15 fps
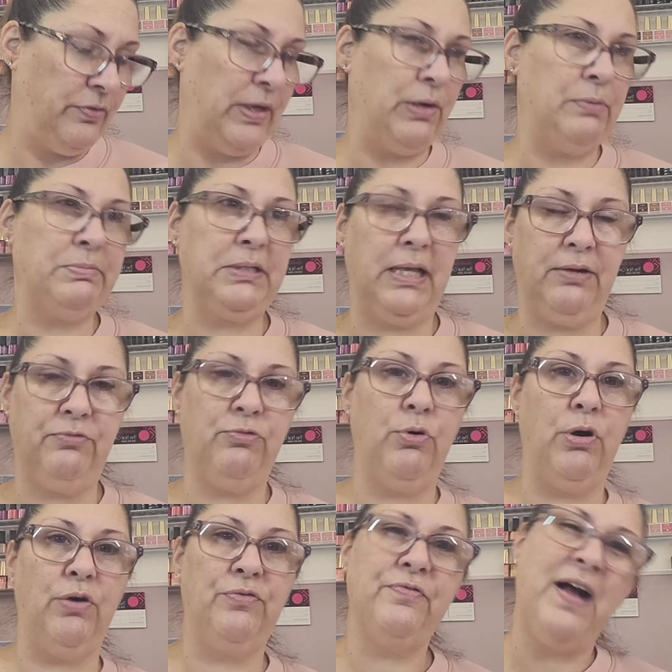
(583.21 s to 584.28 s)
They go up to like
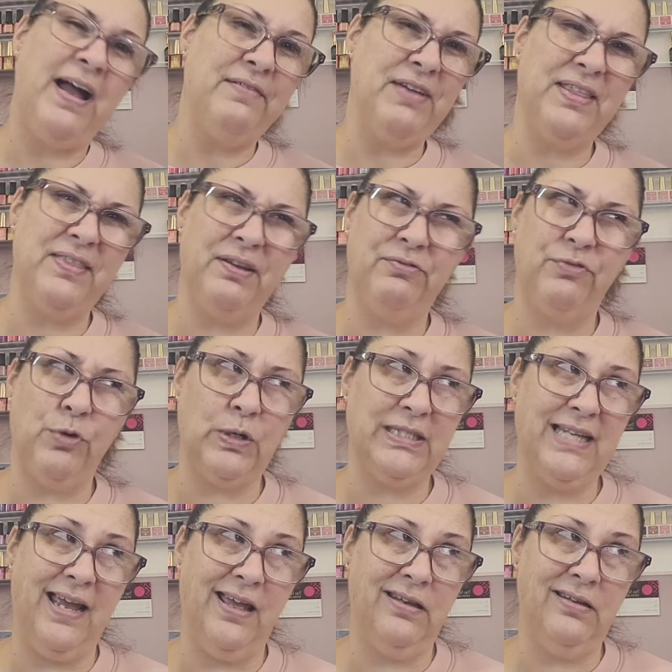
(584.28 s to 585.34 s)
405, I think
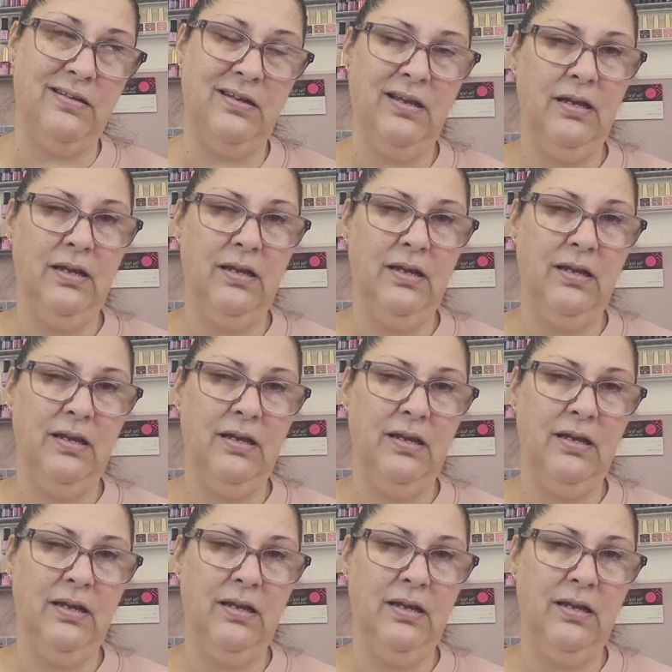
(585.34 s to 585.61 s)
410,